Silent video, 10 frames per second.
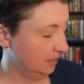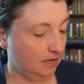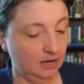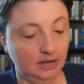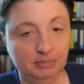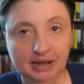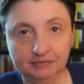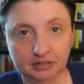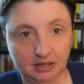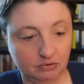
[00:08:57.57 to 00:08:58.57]
Uh, I'm going to have
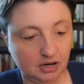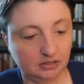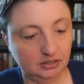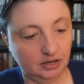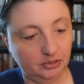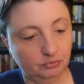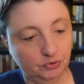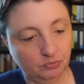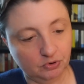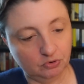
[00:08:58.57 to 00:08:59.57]
to let Roxy out of the
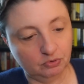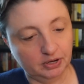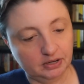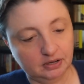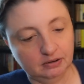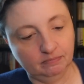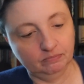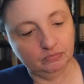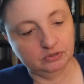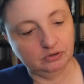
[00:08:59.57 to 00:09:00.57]
room real quick.
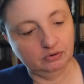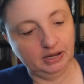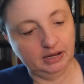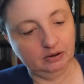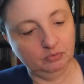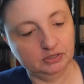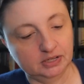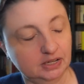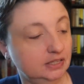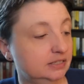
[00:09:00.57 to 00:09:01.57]
So hang on one
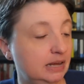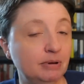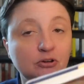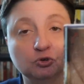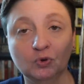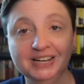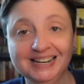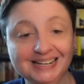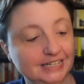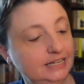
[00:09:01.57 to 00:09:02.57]
second. This came out in
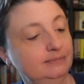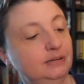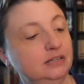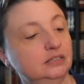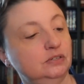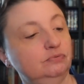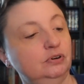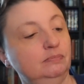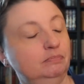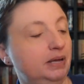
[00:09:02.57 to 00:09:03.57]
2019, and this is
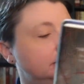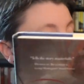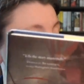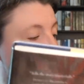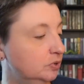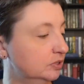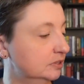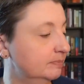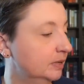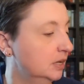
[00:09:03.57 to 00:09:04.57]
from Pegasus Books.